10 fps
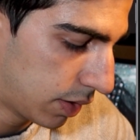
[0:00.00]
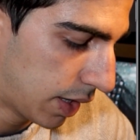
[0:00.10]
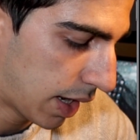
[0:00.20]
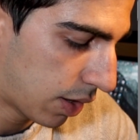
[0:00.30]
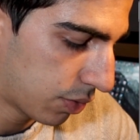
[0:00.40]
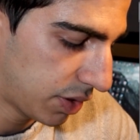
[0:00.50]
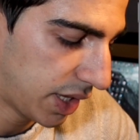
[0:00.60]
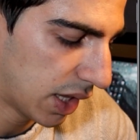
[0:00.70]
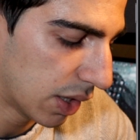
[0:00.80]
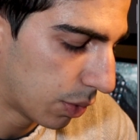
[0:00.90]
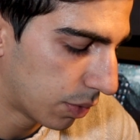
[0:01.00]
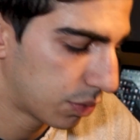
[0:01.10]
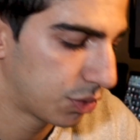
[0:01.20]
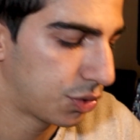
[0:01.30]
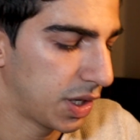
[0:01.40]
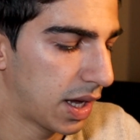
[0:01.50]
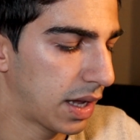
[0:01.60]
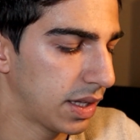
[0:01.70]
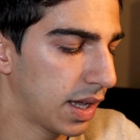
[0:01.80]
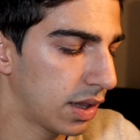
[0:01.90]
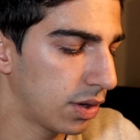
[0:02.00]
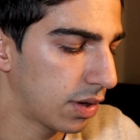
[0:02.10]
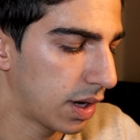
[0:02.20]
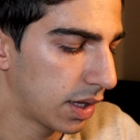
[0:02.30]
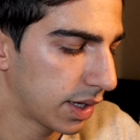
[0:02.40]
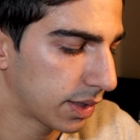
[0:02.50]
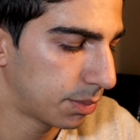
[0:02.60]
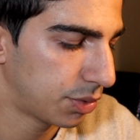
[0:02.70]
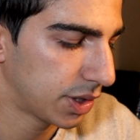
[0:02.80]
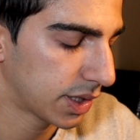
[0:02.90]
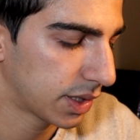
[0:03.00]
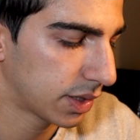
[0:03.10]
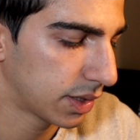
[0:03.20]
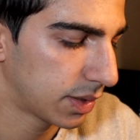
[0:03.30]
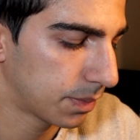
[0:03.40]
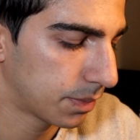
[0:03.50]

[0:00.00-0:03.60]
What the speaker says: Now yellow. To yellow, I like bringing it